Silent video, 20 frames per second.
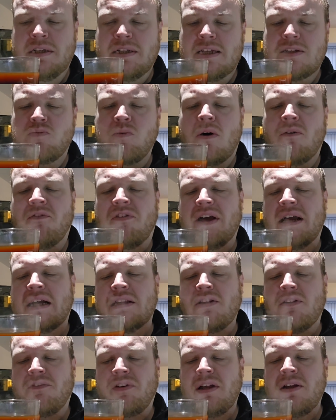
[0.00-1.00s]
That's one thing.
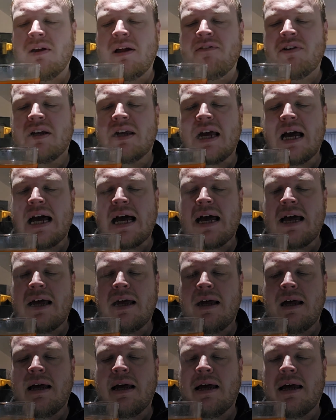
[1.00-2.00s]
I don't think you'll ever
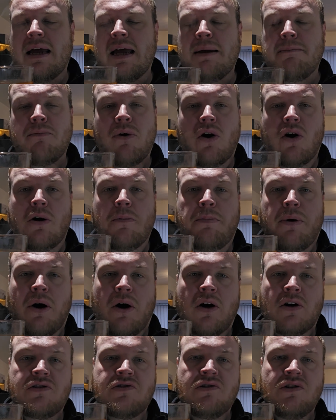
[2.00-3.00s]
get a Moka
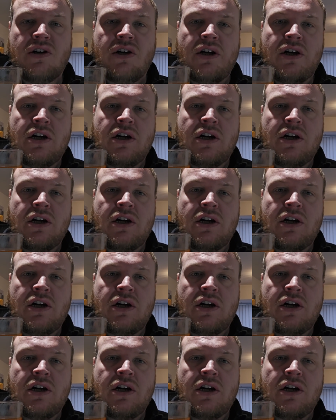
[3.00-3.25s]
Pot